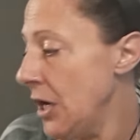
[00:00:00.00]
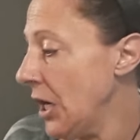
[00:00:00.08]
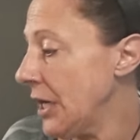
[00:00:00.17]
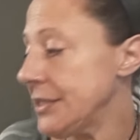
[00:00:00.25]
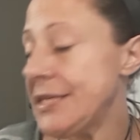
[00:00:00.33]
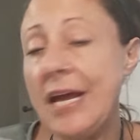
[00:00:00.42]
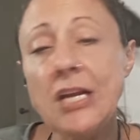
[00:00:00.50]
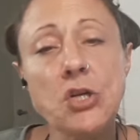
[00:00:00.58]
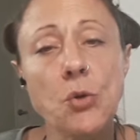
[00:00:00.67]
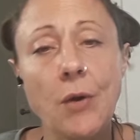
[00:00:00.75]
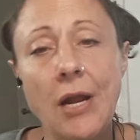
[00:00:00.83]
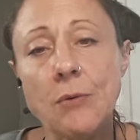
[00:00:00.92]
Because they
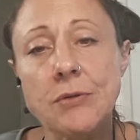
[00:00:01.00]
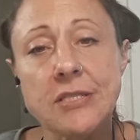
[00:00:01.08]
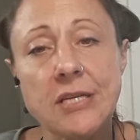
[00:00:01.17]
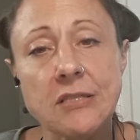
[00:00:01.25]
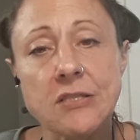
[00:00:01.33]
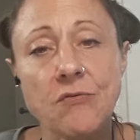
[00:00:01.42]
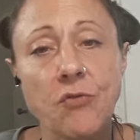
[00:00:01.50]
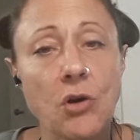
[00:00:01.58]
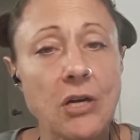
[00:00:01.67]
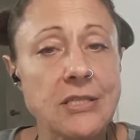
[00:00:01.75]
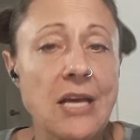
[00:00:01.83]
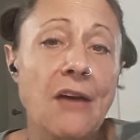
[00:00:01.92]
knew what I was destined for,
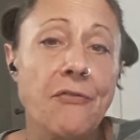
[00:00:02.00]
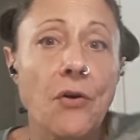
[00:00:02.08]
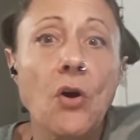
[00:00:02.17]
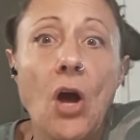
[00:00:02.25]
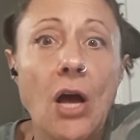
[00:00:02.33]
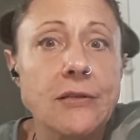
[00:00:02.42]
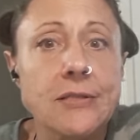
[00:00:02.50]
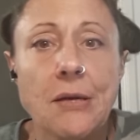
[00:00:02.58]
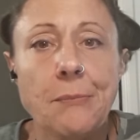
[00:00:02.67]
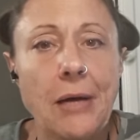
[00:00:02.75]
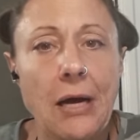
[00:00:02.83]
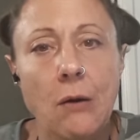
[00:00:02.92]
because I forgot
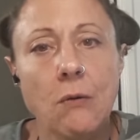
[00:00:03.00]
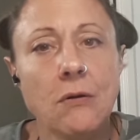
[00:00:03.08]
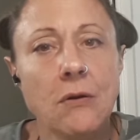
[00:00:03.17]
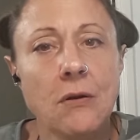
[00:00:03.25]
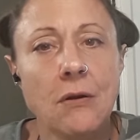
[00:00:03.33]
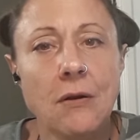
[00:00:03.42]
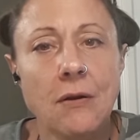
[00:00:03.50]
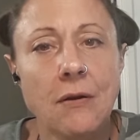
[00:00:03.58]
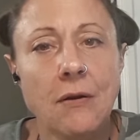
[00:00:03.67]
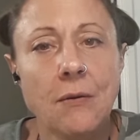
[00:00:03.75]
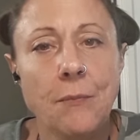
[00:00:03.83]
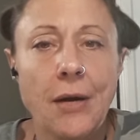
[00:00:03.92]
somehow.
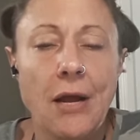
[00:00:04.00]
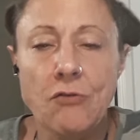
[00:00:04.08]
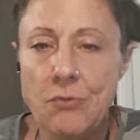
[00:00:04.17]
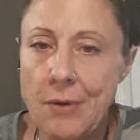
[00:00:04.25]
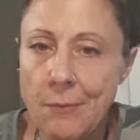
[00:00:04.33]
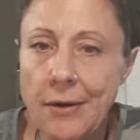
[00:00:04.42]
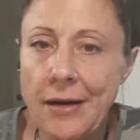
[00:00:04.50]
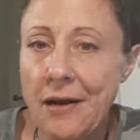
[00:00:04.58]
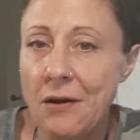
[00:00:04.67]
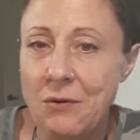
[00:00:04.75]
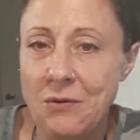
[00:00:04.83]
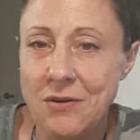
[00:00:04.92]
But I remember now.